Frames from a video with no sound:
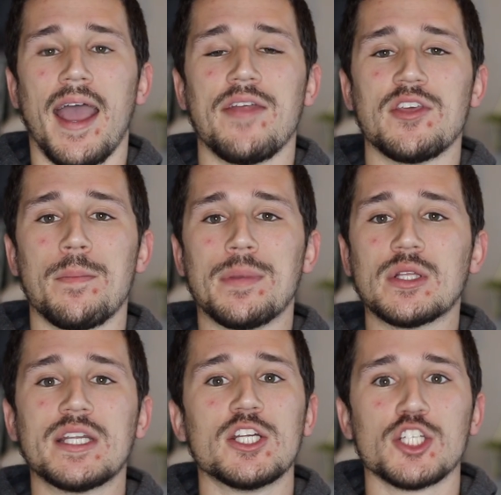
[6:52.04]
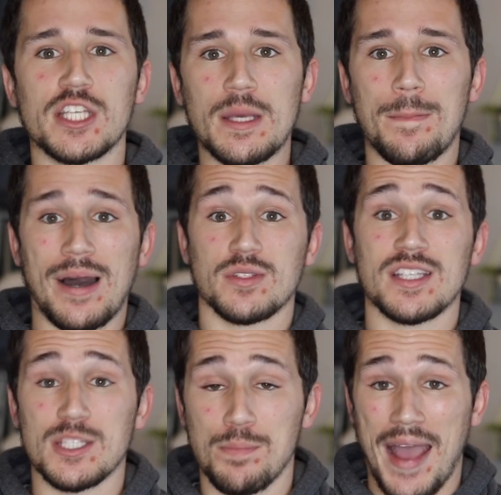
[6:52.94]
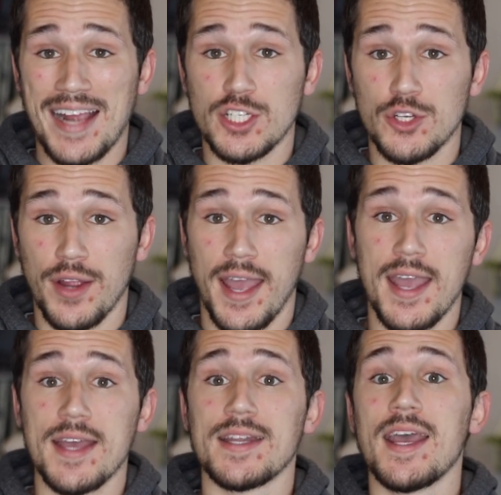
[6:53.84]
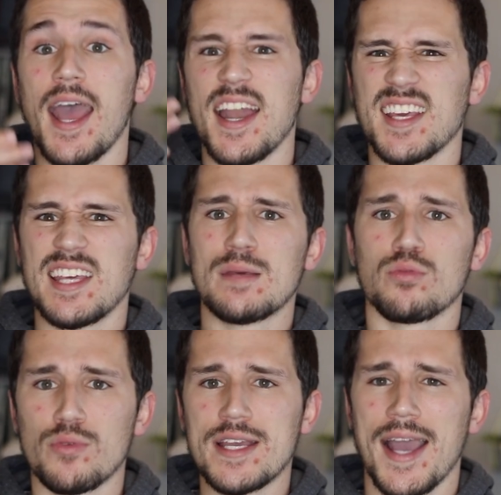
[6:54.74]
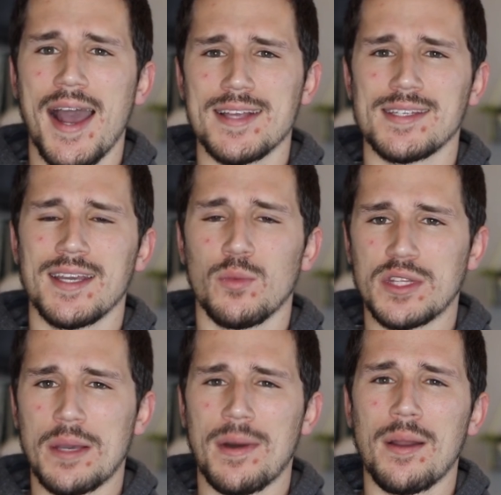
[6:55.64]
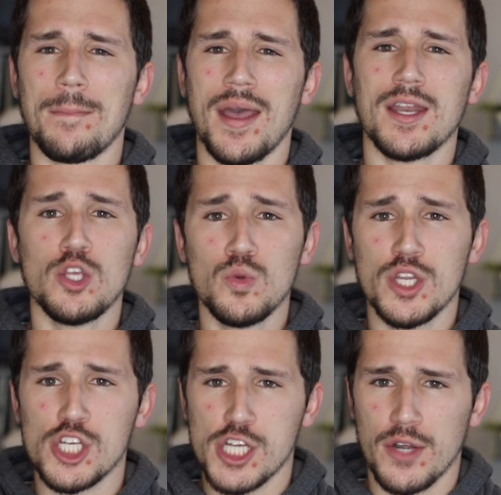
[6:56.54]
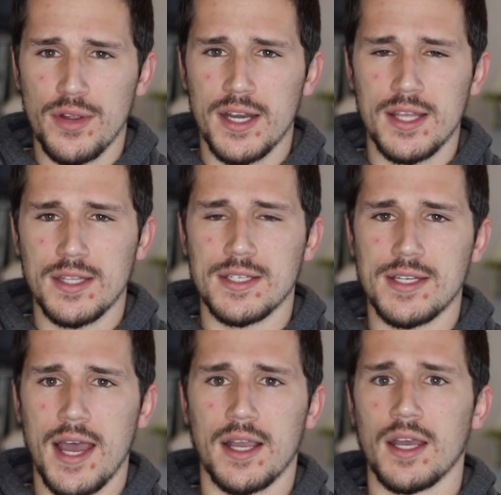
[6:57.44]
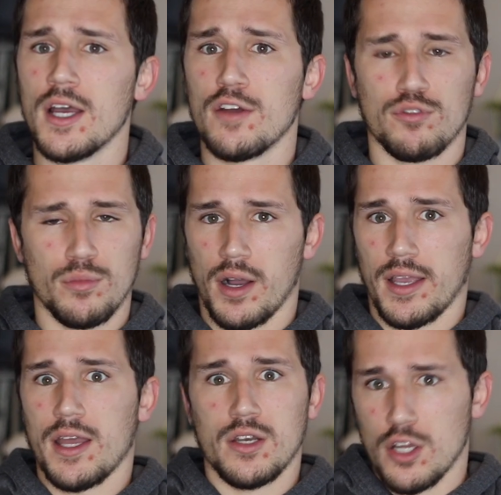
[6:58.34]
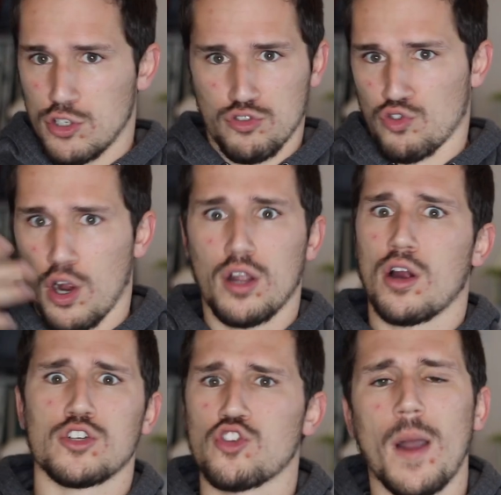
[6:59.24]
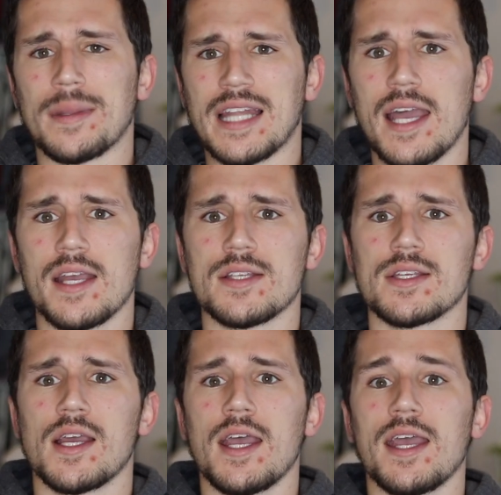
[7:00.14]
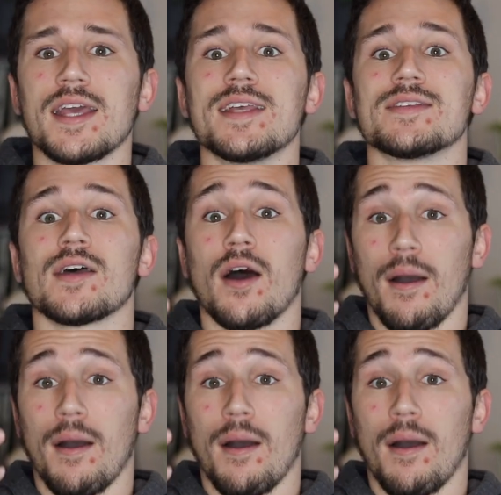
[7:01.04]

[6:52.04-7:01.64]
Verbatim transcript: And the ability to just keep bouncing this back to your hand and to keep recasting it with the amount of mana you can generate in this deck from, again, just drawing cards, dropping lands is